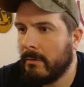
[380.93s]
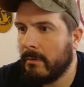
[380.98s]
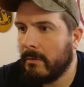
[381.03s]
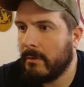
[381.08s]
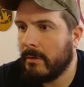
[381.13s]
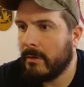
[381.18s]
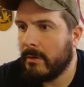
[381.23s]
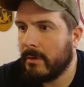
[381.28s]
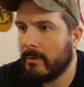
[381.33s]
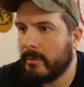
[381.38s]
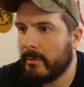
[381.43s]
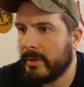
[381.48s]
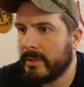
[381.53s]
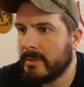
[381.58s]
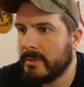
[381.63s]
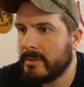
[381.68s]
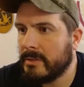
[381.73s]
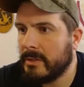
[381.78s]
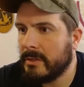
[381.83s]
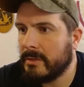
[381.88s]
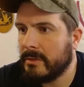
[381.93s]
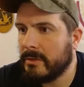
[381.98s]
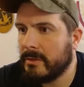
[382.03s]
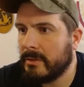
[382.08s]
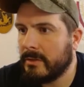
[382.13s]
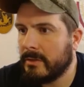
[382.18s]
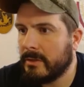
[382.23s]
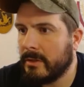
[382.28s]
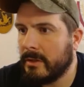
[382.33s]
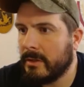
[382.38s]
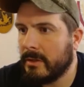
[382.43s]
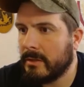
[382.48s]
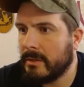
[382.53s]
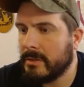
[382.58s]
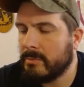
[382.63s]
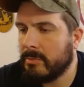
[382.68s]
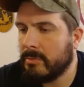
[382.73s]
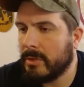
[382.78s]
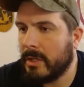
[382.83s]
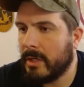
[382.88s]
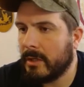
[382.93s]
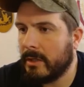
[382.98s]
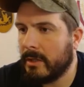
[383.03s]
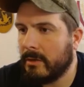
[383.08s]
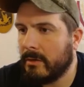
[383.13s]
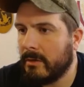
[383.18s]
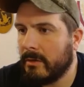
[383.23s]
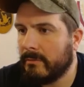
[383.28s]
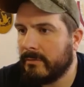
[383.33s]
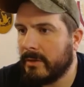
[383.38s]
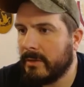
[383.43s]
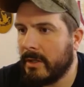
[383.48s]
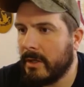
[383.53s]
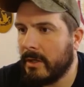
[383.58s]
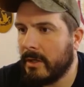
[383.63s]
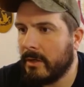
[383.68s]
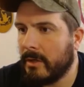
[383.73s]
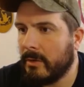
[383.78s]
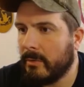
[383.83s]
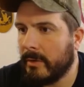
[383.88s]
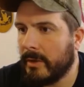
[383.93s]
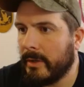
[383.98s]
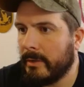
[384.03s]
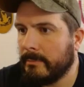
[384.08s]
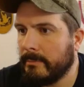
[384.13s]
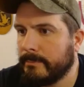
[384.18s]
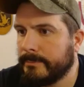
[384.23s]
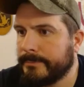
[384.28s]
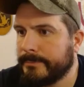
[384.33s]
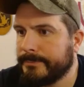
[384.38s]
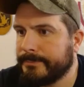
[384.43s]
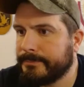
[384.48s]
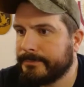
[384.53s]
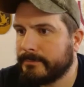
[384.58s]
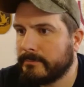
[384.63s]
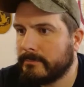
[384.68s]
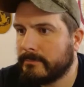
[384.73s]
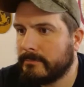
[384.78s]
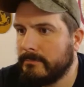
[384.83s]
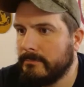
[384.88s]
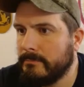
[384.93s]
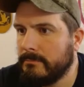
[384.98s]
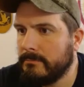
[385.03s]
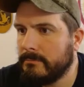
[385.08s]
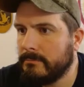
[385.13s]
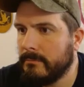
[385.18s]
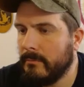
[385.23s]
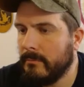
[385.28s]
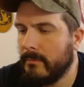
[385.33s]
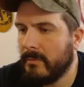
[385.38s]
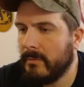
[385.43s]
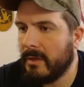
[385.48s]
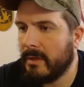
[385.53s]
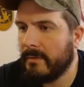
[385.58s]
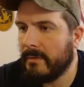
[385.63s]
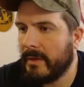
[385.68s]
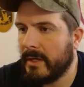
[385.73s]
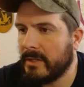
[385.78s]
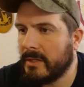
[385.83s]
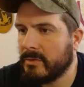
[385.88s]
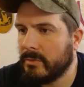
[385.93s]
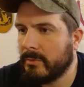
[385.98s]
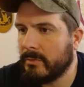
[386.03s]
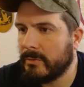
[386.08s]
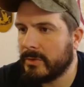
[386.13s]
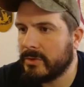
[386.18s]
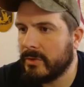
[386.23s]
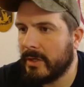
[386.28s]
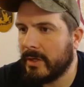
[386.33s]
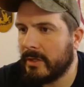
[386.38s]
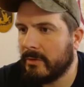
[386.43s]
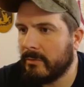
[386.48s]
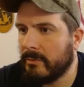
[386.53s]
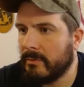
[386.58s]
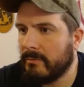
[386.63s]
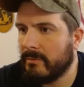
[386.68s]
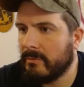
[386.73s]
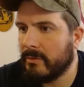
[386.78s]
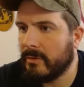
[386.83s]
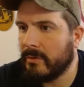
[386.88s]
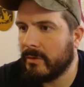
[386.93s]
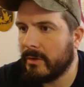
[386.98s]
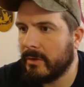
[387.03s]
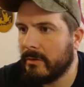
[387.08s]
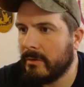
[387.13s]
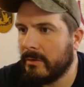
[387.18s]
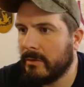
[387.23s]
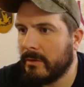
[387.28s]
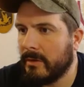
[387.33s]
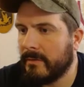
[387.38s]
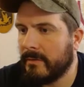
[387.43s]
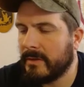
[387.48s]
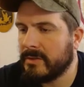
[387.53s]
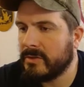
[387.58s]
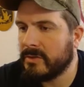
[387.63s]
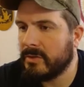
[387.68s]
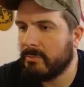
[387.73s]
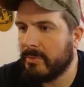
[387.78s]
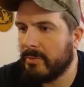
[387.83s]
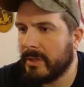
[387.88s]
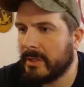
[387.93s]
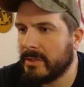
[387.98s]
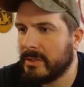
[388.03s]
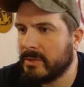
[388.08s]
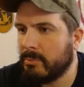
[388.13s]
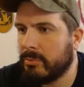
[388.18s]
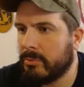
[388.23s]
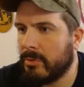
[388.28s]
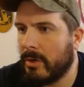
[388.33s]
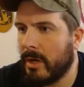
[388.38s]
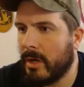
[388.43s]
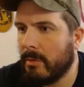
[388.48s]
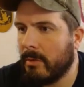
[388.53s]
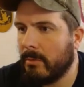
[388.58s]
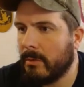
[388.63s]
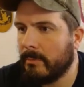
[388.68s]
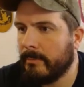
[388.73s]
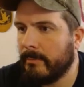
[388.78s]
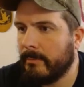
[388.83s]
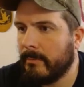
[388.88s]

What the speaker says: Here we can see that the tongue is blocking off the airway, and that is what we're trying to avoid, and that's the biggest problem.